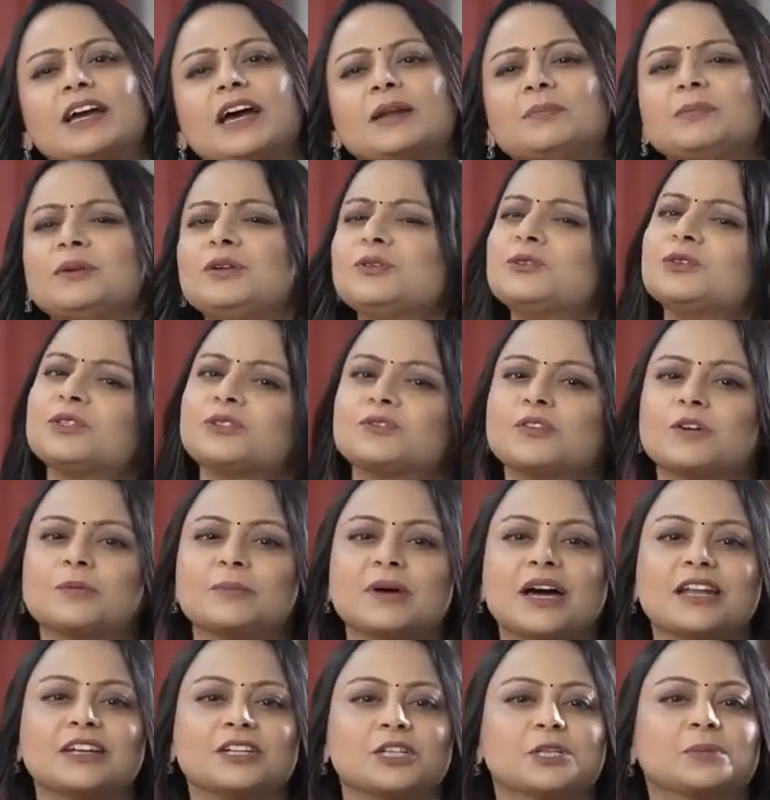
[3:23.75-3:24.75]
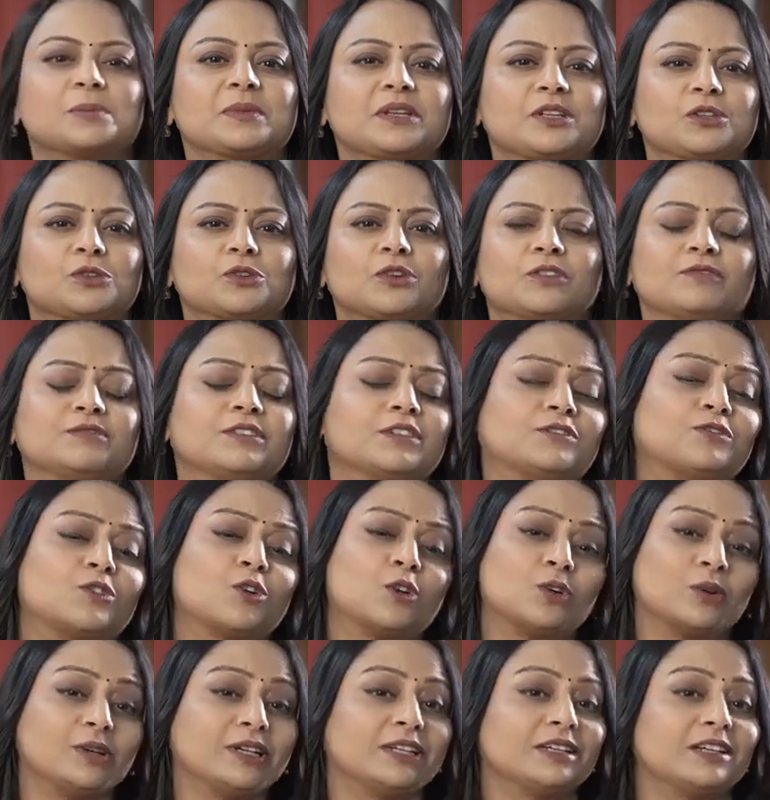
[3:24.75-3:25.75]
can be used for management of the
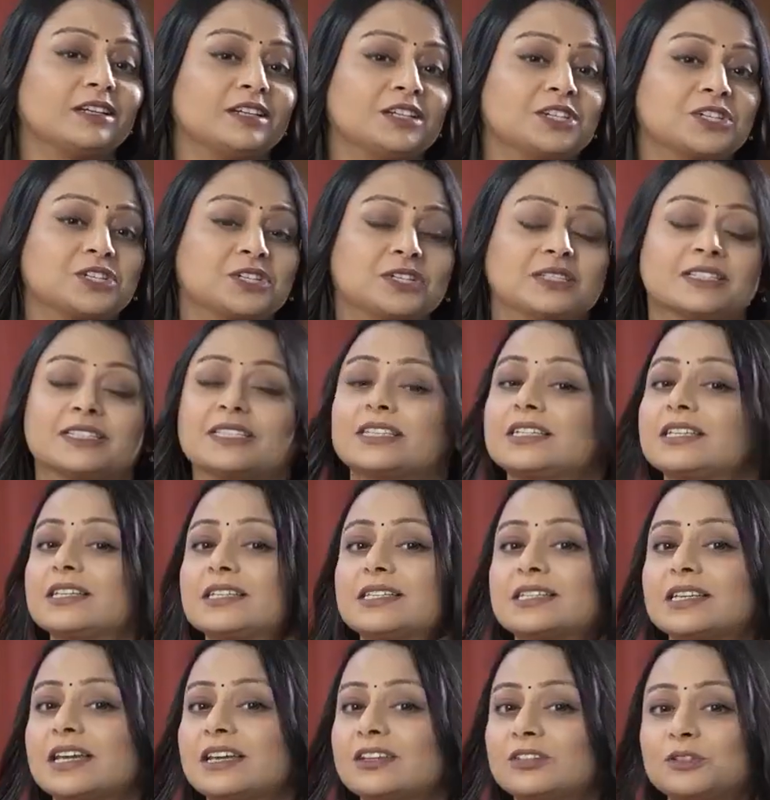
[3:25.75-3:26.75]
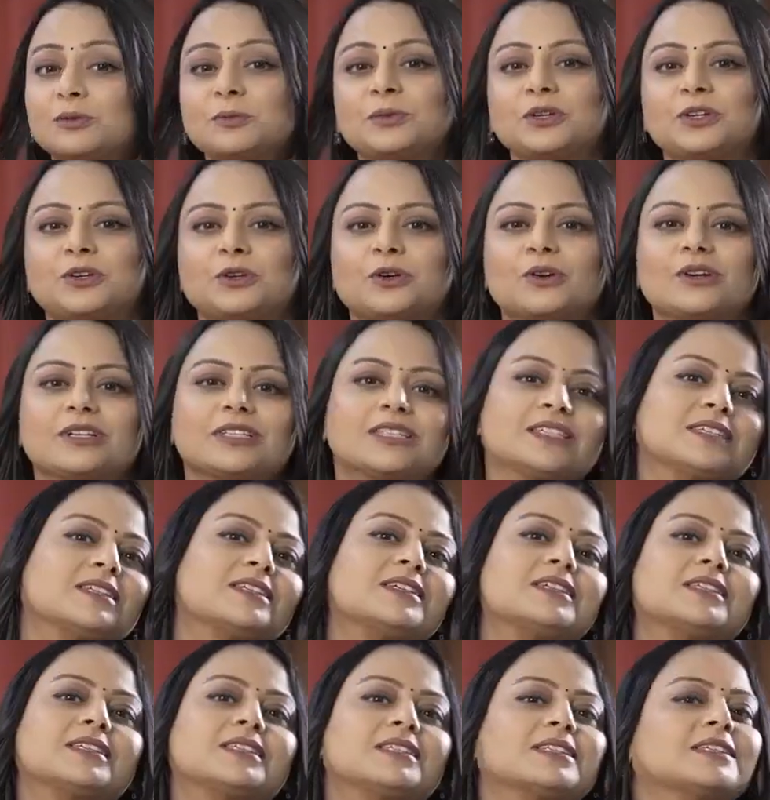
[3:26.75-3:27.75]
following conditions such as
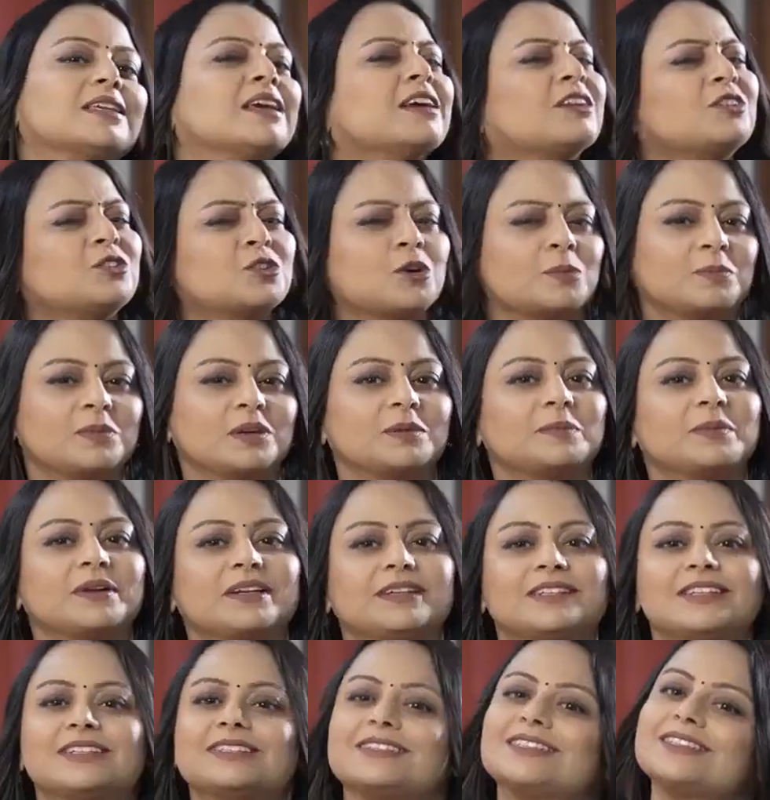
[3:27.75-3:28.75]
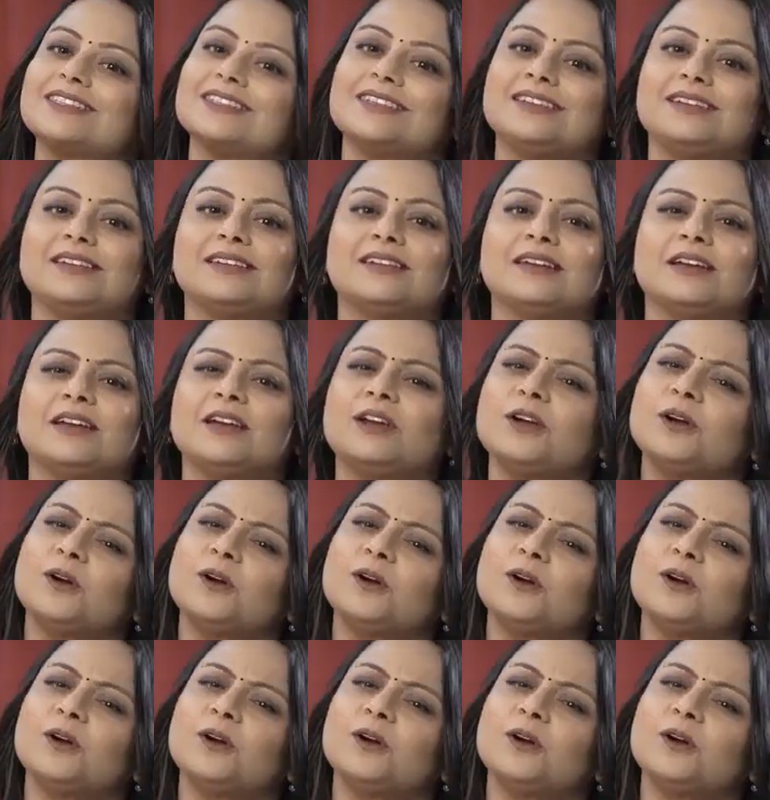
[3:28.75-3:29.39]
endometriosis, ectopic pregnancy,